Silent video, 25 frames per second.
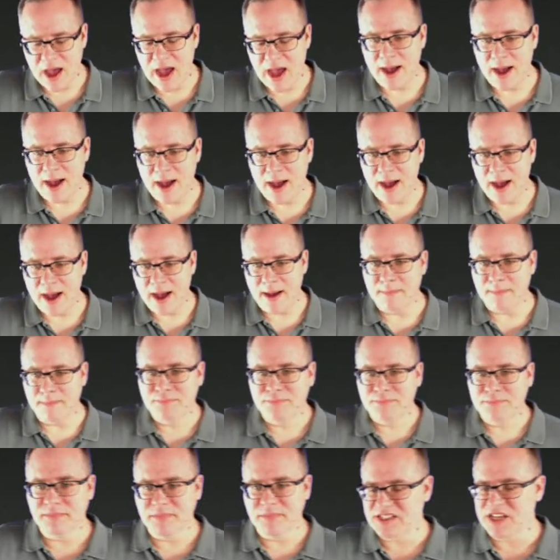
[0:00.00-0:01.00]

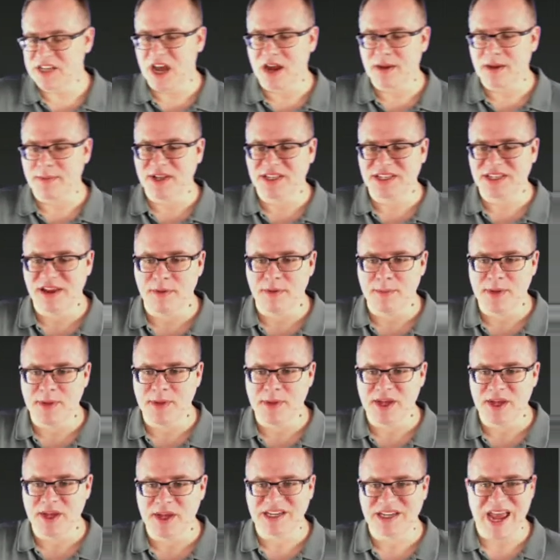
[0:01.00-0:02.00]
Let's talk about
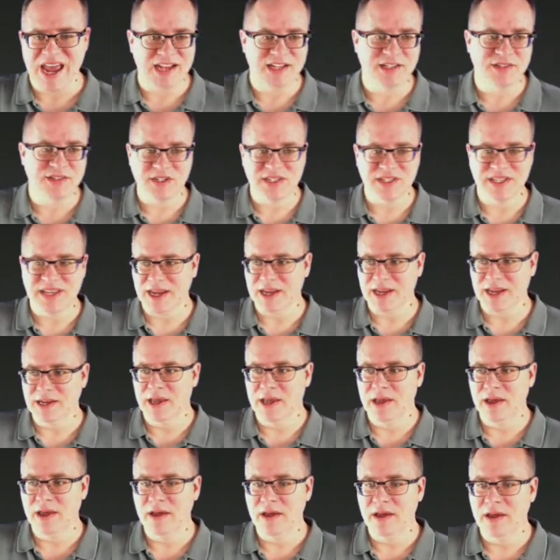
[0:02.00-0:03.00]
CFML tags for a second.
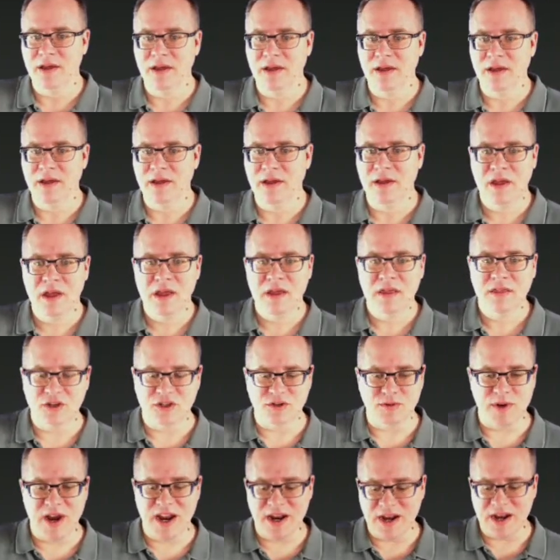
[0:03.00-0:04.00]

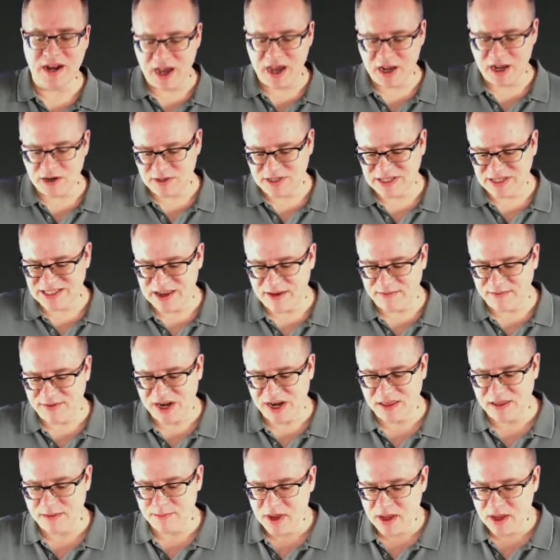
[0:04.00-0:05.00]
There's around 170
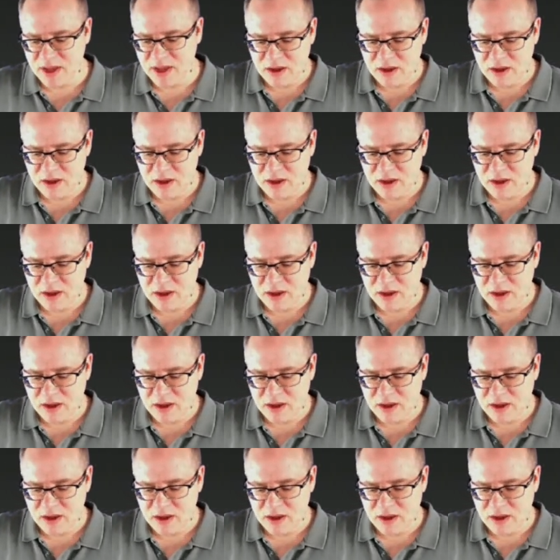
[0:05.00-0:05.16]
of them.